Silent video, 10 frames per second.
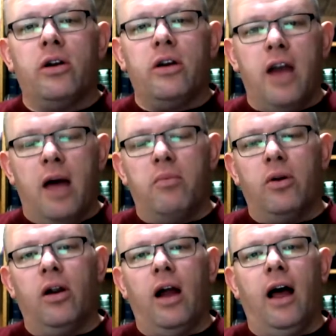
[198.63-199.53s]

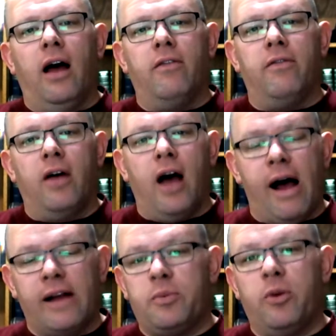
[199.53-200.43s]
number of
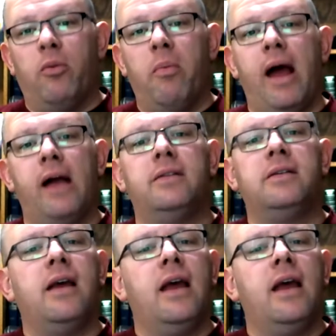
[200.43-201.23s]
hospital beds